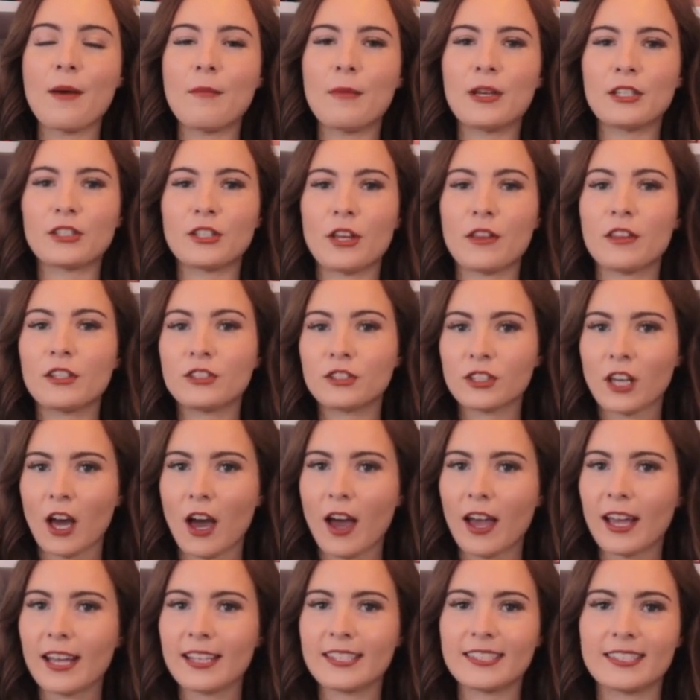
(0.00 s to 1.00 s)
So the
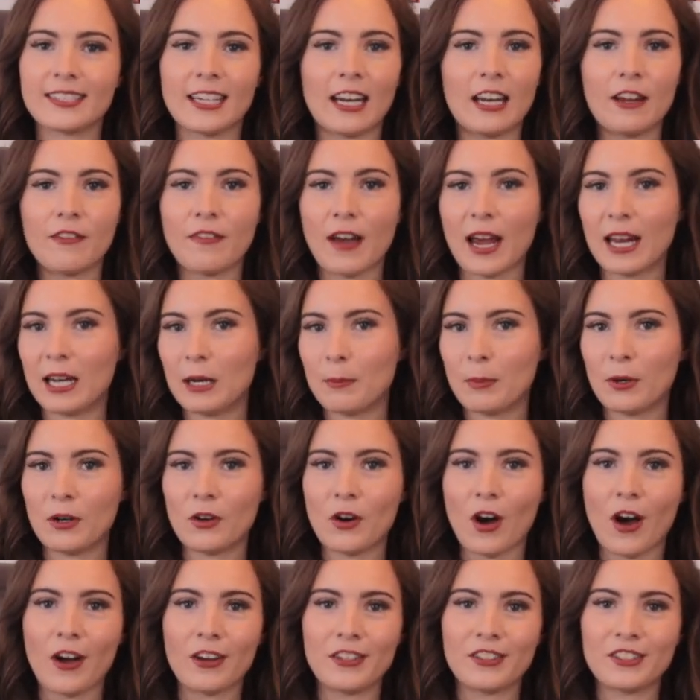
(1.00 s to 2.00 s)
skirt is still
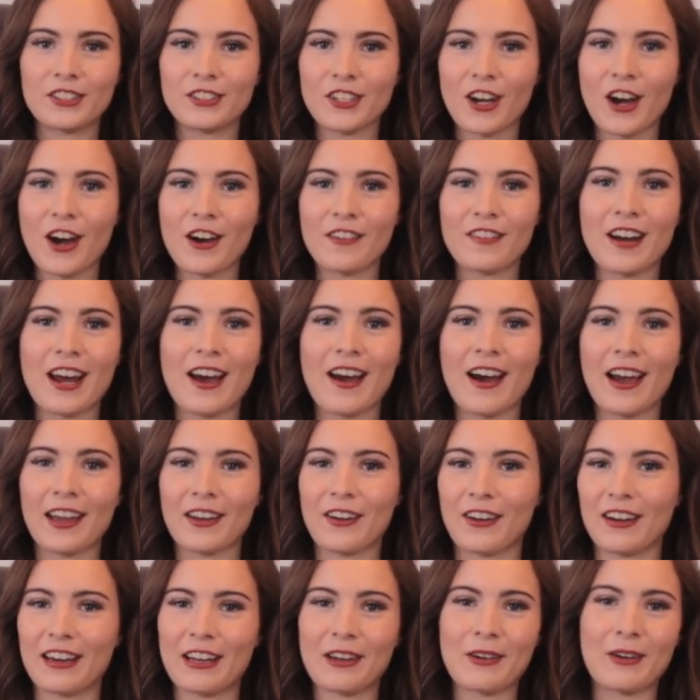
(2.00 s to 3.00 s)
available on Zara. I
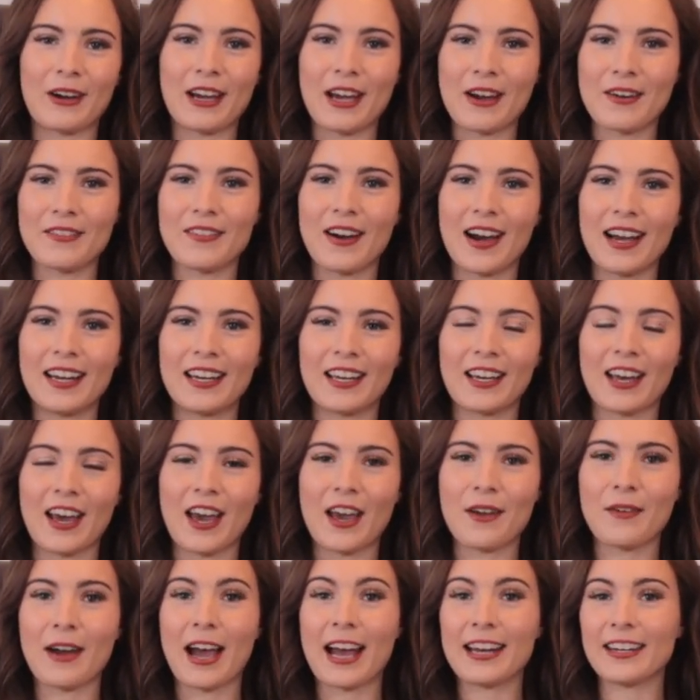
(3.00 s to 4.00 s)
got it quite a while
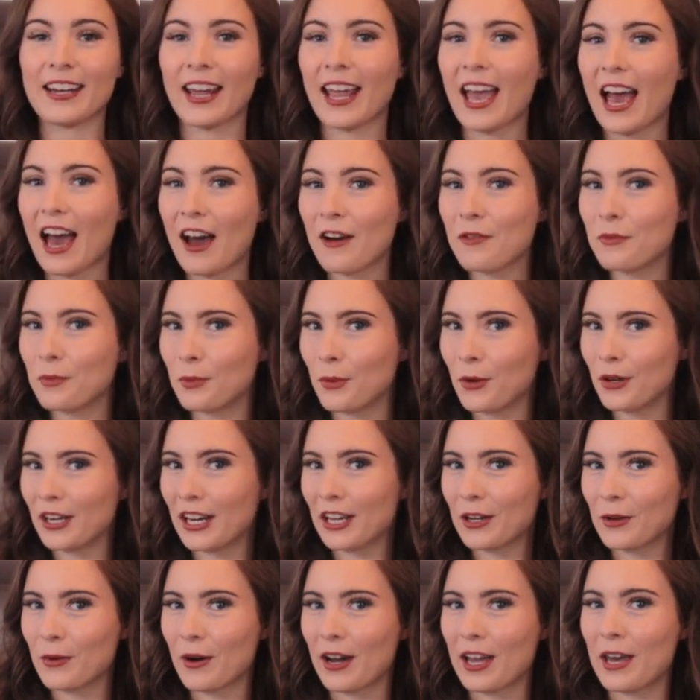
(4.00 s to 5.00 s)
ago and I have worn
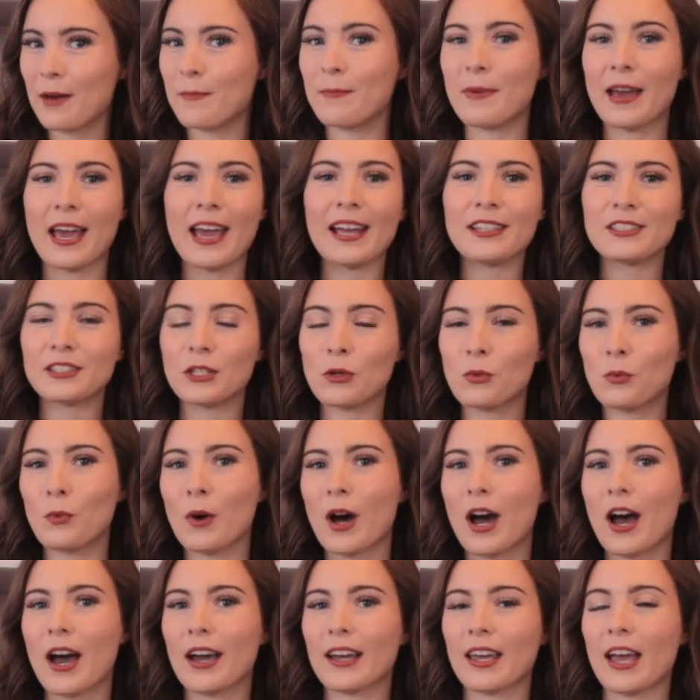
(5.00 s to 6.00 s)
it quite a bit to
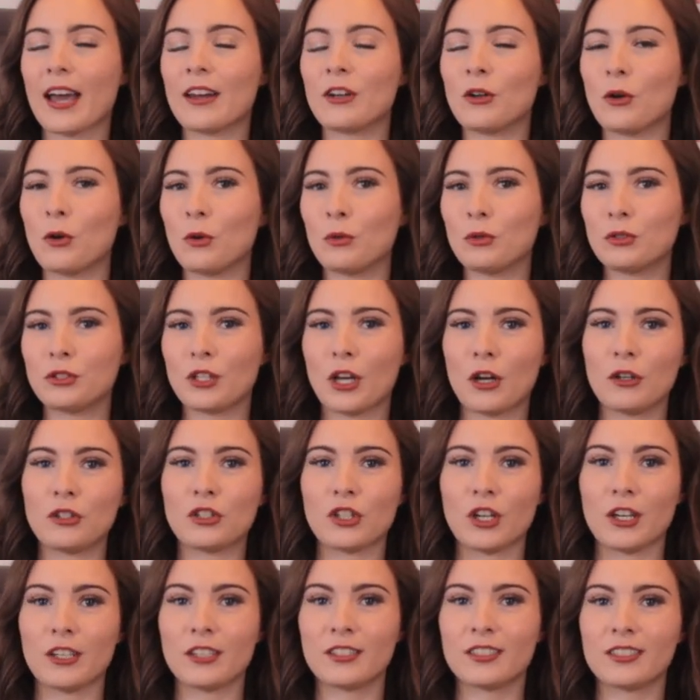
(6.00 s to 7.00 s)
work and also
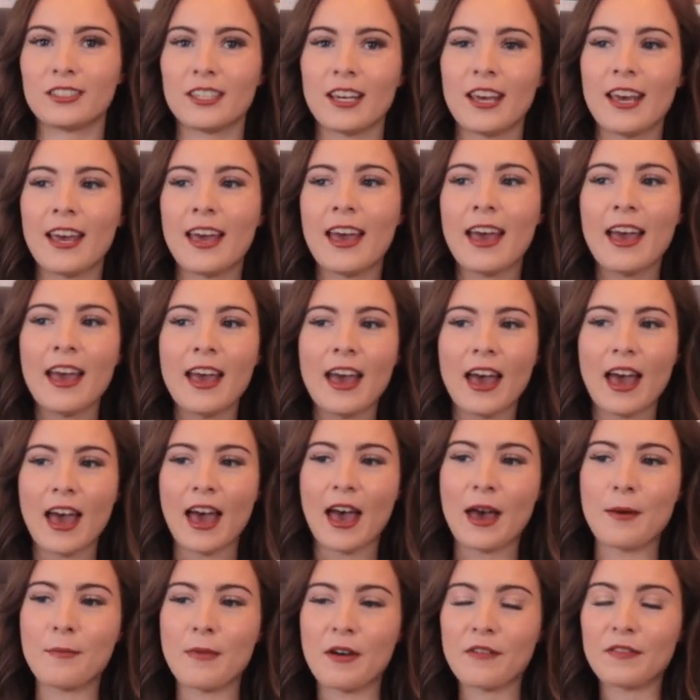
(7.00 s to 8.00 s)
just
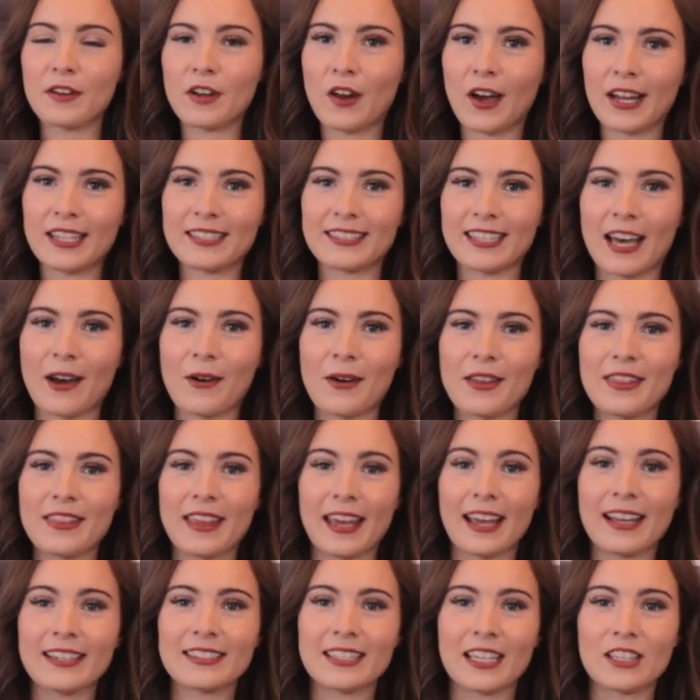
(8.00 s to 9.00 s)
for nights out and
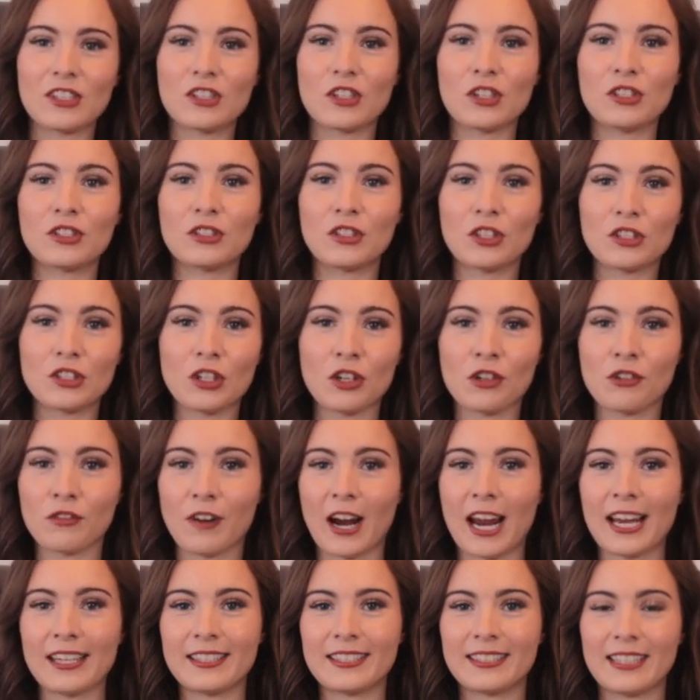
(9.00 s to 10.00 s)
things. It's just such a
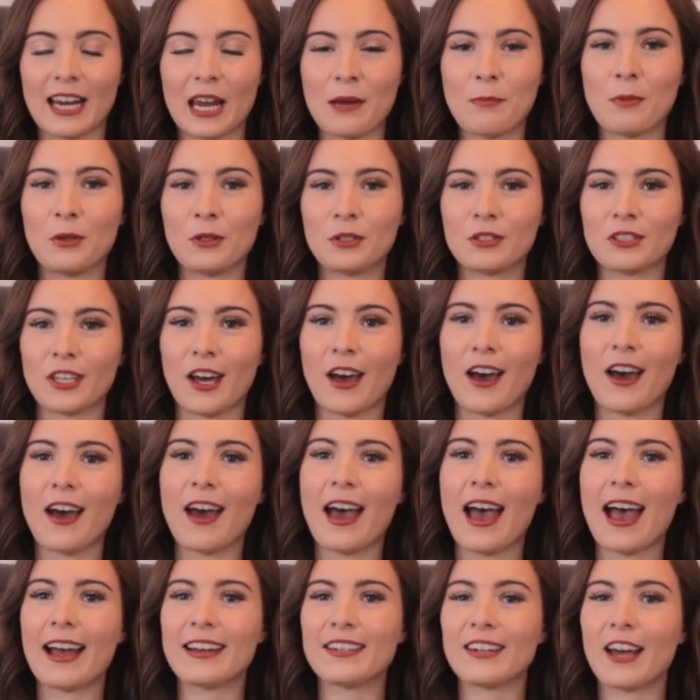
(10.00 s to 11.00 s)
great staple
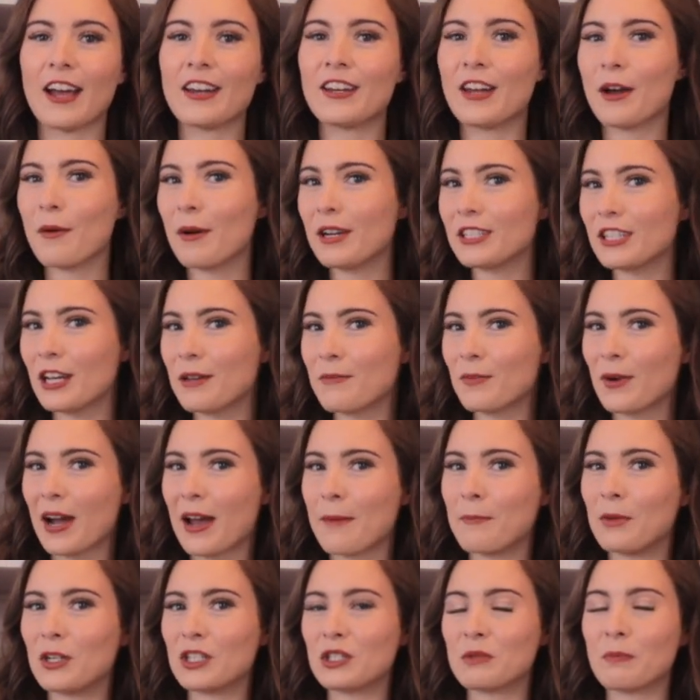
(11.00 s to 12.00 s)
skirt, and I know I don't
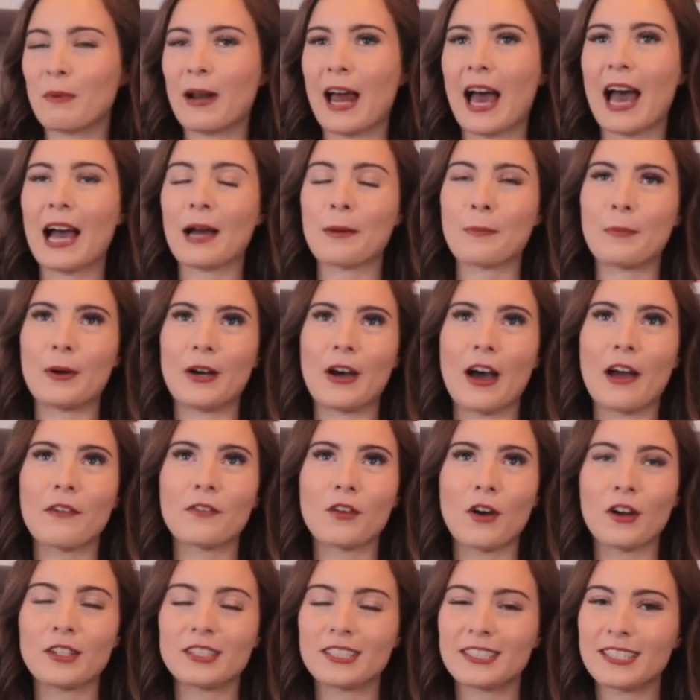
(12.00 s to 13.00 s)
wear much black, but I've
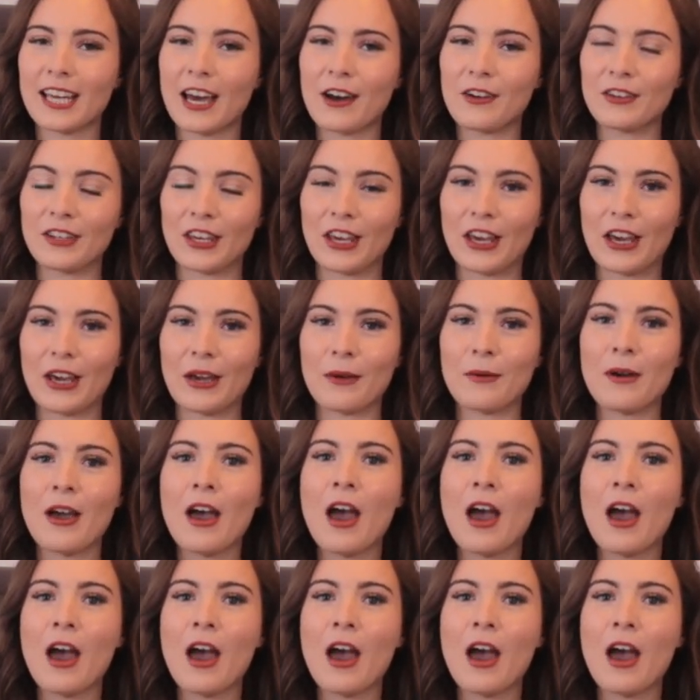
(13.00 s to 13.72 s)
got to tell you,